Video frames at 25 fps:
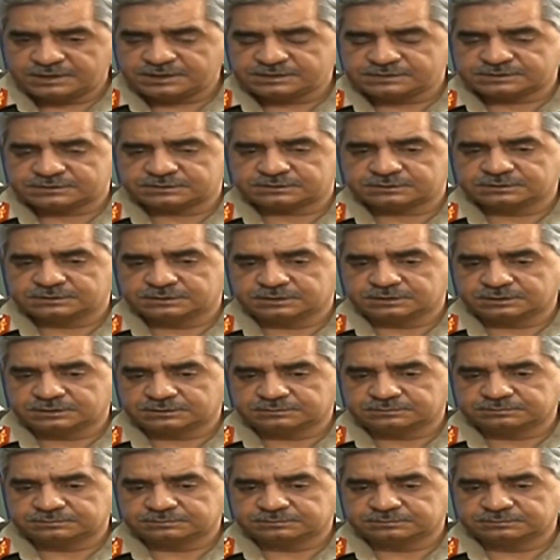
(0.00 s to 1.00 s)
Yes,
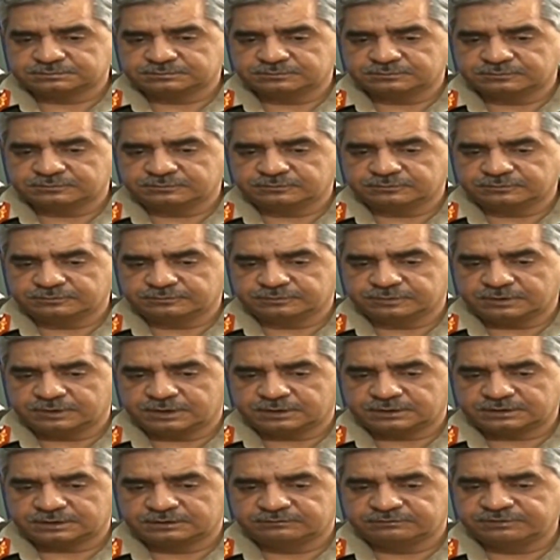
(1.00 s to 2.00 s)

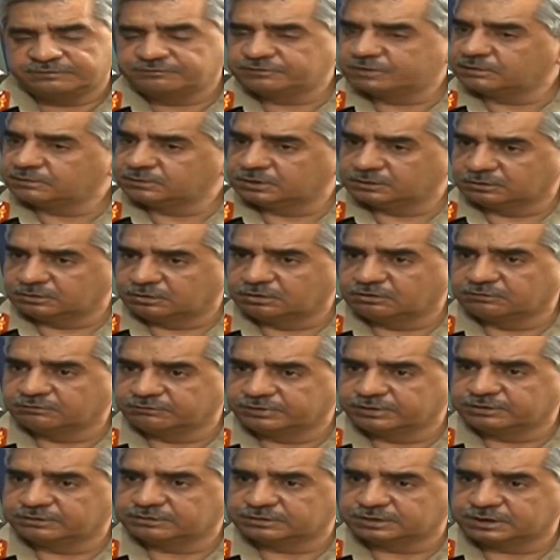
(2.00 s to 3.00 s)
I think we've come a
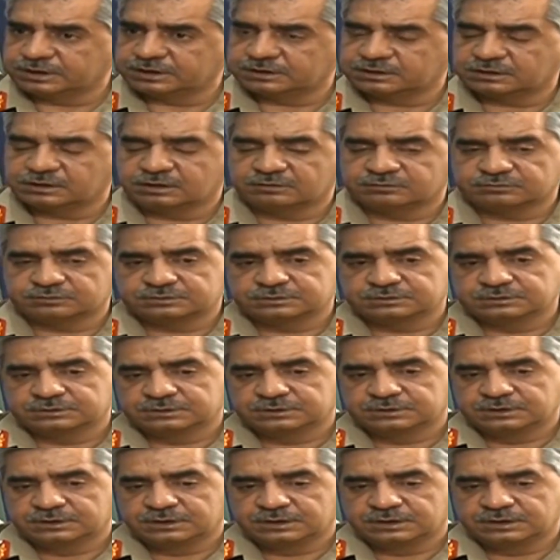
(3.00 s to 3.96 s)
long way on that account.